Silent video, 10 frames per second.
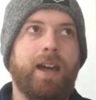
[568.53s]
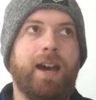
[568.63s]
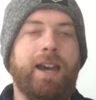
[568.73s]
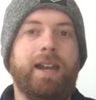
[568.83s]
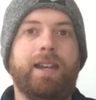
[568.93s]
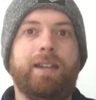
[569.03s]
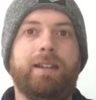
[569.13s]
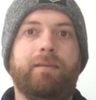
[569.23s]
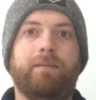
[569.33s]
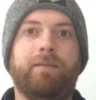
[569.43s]

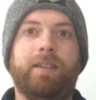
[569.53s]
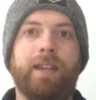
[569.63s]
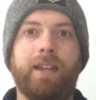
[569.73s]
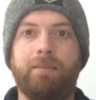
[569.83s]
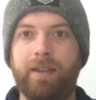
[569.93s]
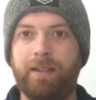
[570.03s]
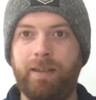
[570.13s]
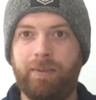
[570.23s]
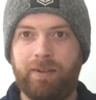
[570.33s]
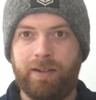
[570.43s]
I'm taking a big
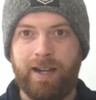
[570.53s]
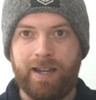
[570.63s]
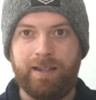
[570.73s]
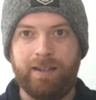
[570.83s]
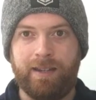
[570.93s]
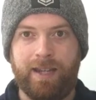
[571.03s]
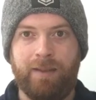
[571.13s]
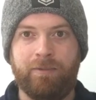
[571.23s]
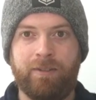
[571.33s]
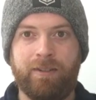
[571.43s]
leap here and talking to the
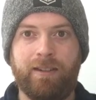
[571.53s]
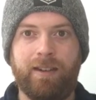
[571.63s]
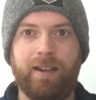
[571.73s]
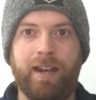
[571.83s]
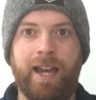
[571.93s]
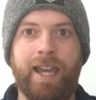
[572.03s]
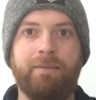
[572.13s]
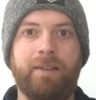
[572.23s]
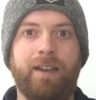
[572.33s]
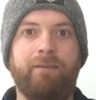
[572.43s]
camera. I
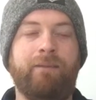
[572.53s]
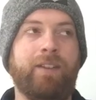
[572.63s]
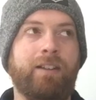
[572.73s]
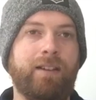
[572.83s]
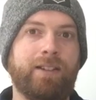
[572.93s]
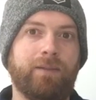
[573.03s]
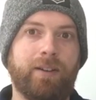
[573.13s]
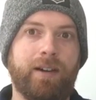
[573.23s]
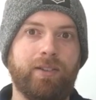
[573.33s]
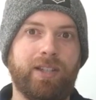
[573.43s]
am very
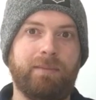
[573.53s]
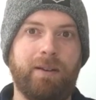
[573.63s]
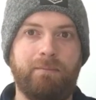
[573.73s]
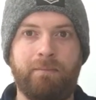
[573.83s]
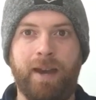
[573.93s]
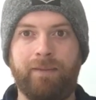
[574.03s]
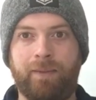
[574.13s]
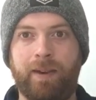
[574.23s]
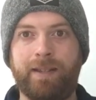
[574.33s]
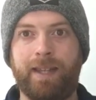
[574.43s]
self-conscious about my
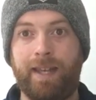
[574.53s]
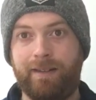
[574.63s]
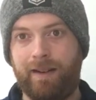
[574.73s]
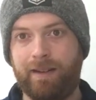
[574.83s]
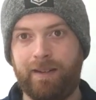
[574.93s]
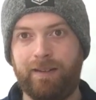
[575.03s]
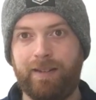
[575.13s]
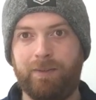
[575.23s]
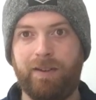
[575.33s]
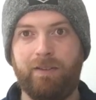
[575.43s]
voice and talking.
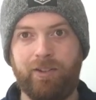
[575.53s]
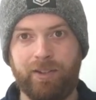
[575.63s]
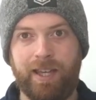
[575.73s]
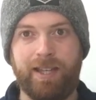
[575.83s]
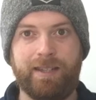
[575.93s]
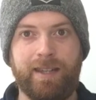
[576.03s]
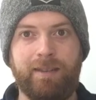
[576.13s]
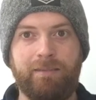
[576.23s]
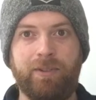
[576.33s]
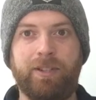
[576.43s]
That's why I always use a headset
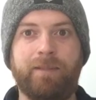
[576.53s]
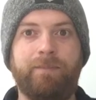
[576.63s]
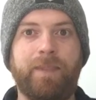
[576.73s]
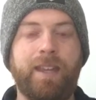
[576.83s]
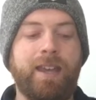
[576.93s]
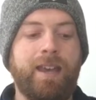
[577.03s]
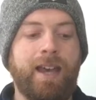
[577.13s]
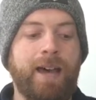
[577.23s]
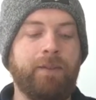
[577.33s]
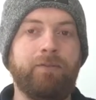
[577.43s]
and music.
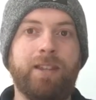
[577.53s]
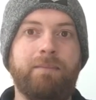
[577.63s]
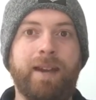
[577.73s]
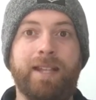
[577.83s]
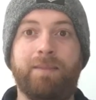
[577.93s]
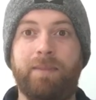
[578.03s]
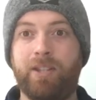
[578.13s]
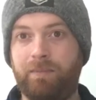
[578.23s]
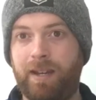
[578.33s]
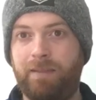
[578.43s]
I have a really bad
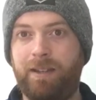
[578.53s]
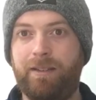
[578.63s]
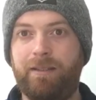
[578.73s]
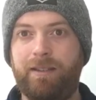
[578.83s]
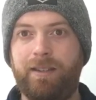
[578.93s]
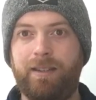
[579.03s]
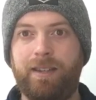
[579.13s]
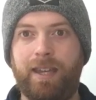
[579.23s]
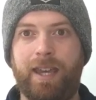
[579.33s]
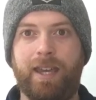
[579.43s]
speech impediment,
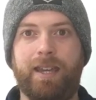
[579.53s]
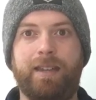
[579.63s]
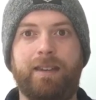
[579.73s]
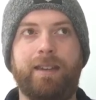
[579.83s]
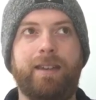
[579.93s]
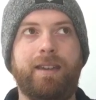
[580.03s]
and